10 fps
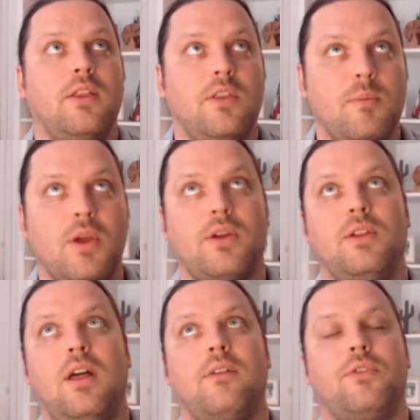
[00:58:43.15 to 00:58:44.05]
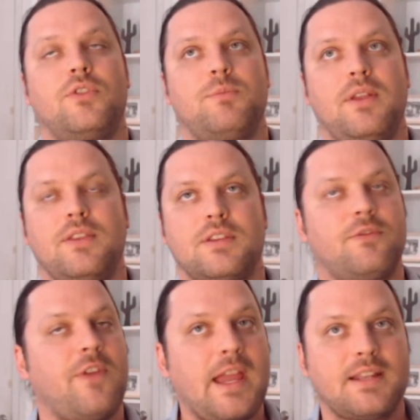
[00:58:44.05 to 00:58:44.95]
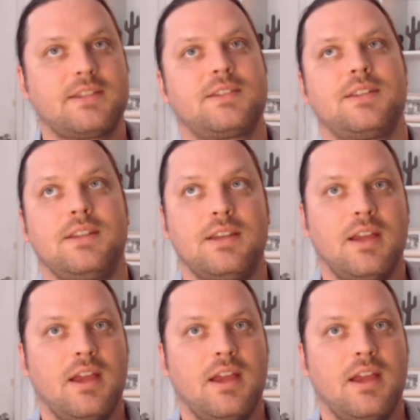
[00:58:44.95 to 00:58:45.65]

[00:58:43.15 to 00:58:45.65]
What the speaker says: in the American left, there's been this fantasy